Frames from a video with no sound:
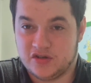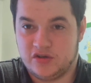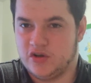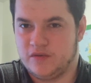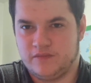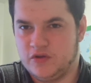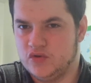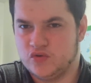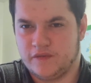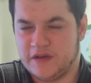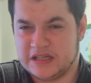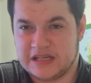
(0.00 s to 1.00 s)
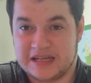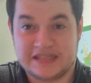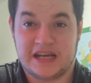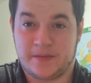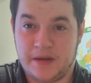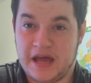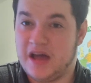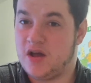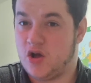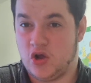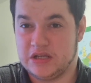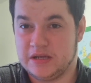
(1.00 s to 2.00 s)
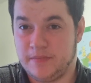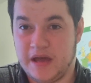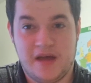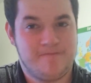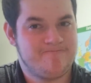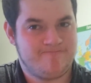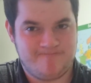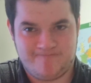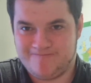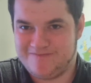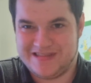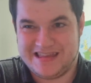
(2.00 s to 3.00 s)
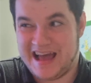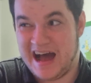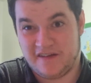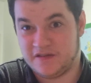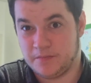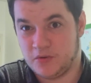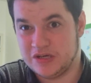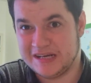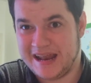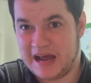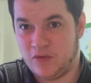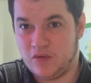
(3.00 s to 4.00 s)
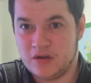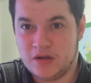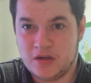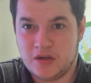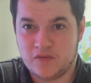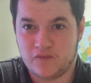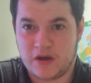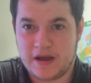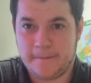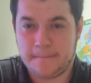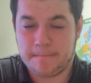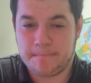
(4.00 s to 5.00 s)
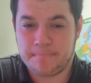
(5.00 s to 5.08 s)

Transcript: So, usual things like sick pay, holiday pay, you have to budget that out, right?